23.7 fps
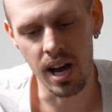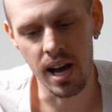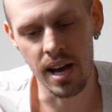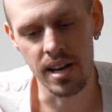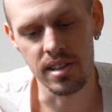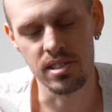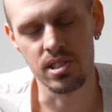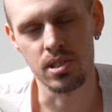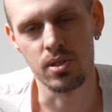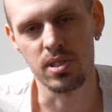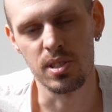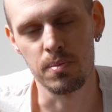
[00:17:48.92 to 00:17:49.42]

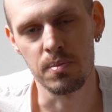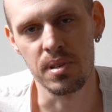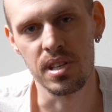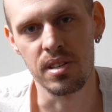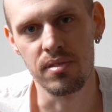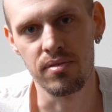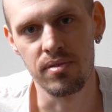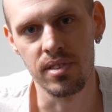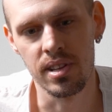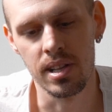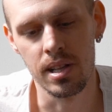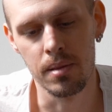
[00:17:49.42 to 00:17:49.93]
ISO speed
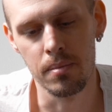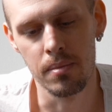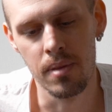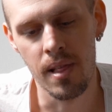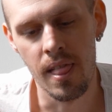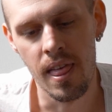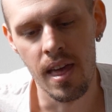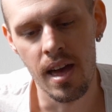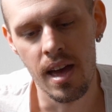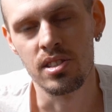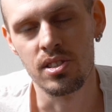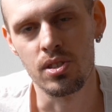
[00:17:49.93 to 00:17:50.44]
film,
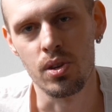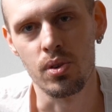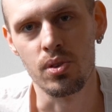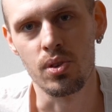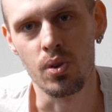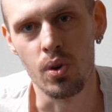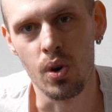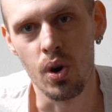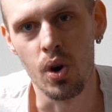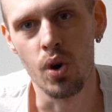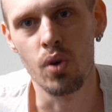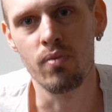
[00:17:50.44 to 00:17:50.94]
so
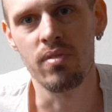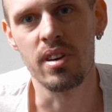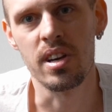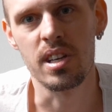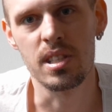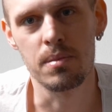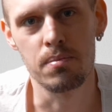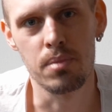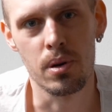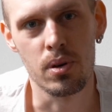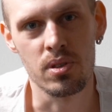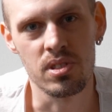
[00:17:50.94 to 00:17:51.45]
you
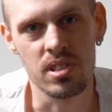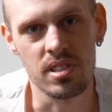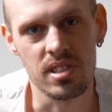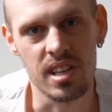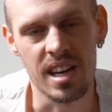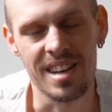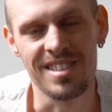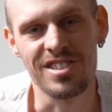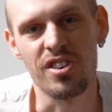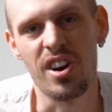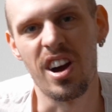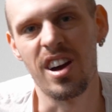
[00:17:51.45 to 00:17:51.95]
overexpose it
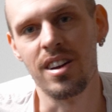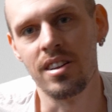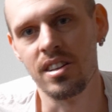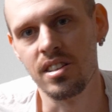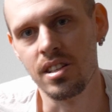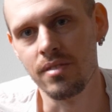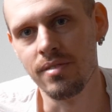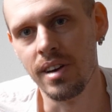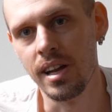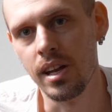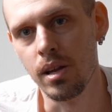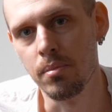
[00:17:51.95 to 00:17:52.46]
and you
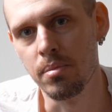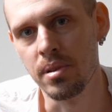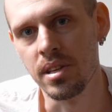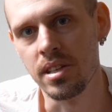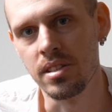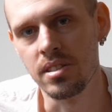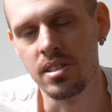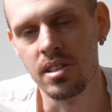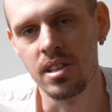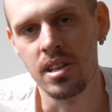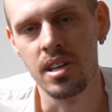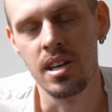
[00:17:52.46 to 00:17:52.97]
underdevelop
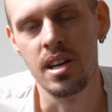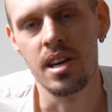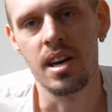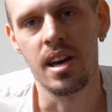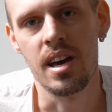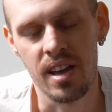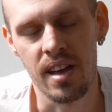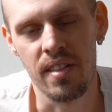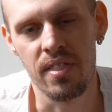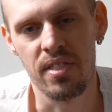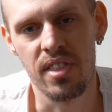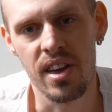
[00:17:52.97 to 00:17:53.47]
it,
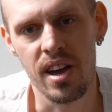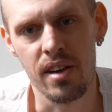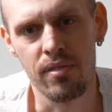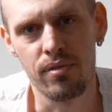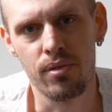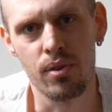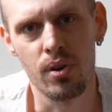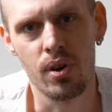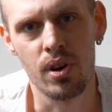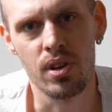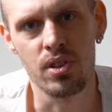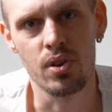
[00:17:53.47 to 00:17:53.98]
and
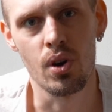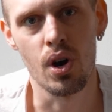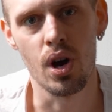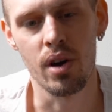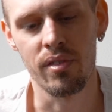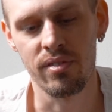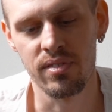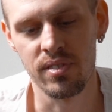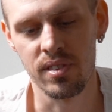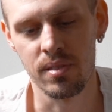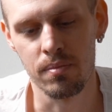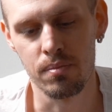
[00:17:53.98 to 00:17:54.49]
therefore you
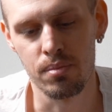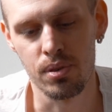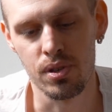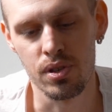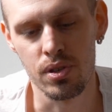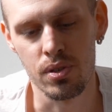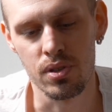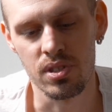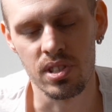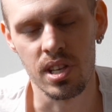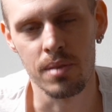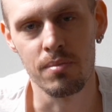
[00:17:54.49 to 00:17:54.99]
often
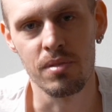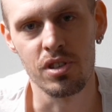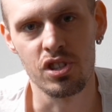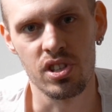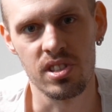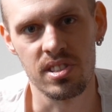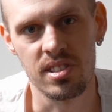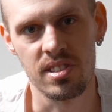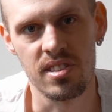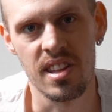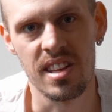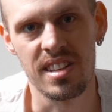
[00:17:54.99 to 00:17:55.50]
produce
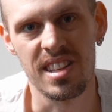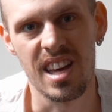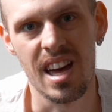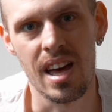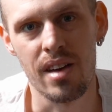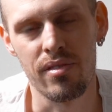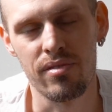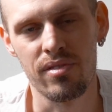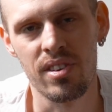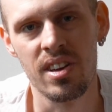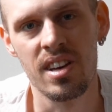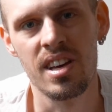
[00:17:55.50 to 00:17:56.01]
images that
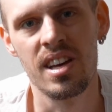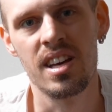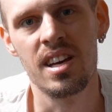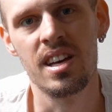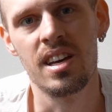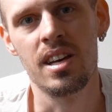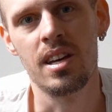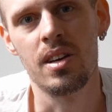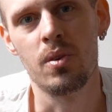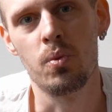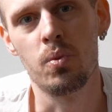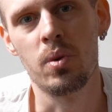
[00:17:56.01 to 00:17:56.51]
have,
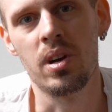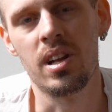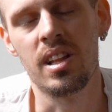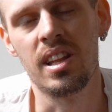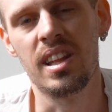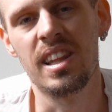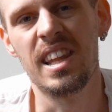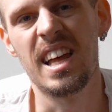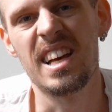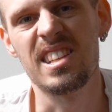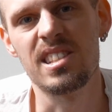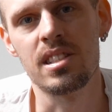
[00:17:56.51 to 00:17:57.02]
well,
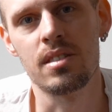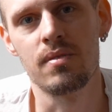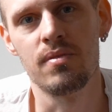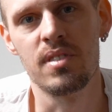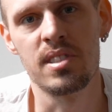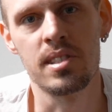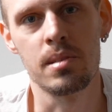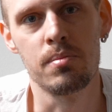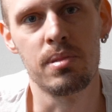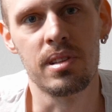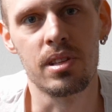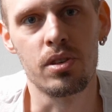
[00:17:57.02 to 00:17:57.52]
less
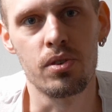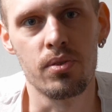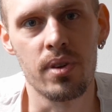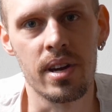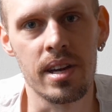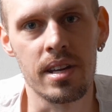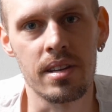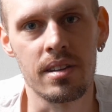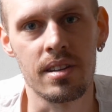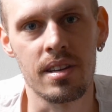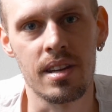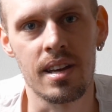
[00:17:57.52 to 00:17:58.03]
visible
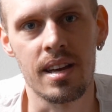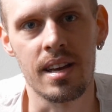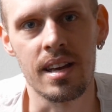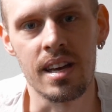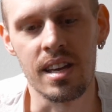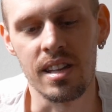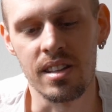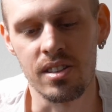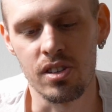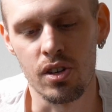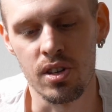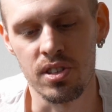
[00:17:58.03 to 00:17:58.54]
grain
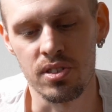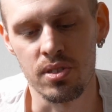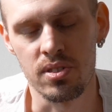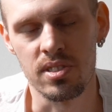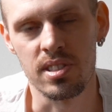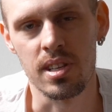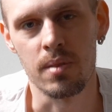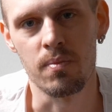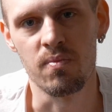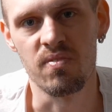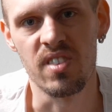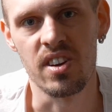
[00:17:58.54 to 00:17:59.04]
and also
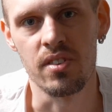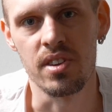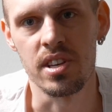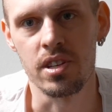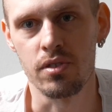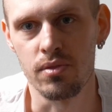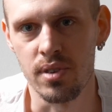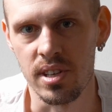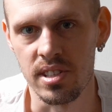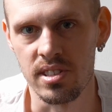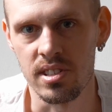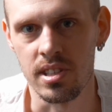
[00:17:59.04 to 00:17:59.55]
some very
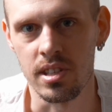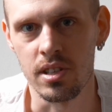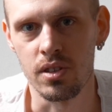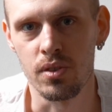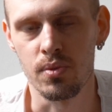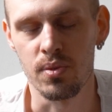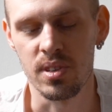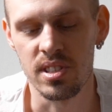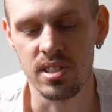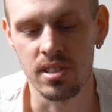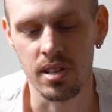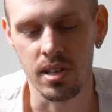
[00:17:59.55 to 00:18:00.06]
interesting
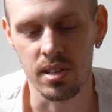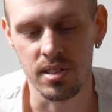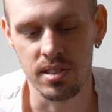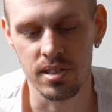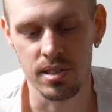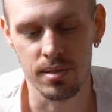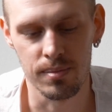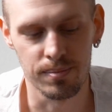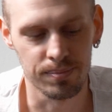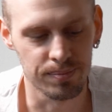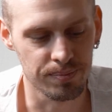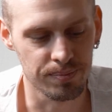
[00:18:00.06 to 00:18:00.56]
results.